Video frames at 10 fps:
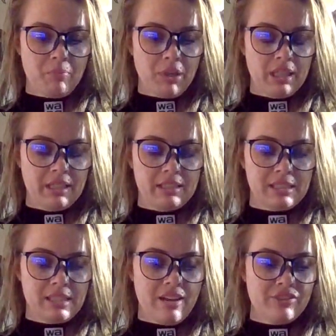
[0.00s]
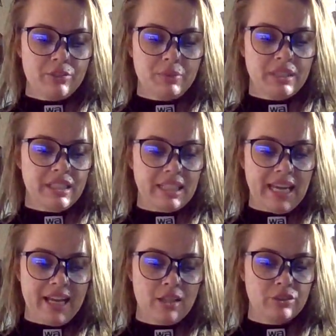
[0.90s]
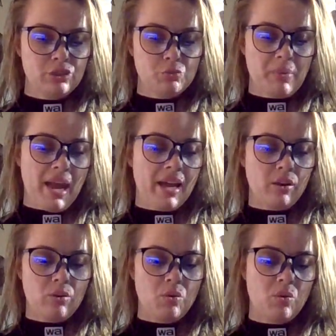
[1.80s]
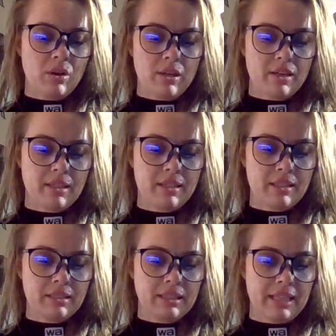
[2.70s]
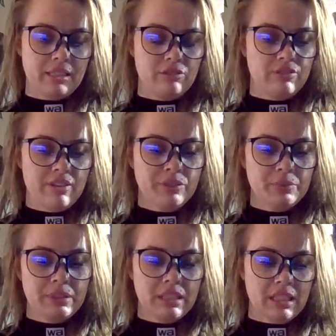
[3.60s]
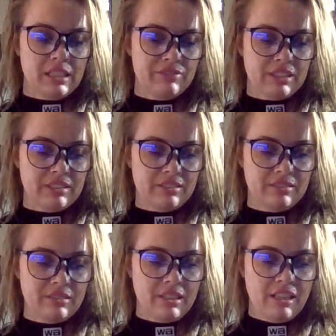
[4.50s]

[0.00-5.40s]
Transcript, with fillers: but it's never really held you back or like you've never really even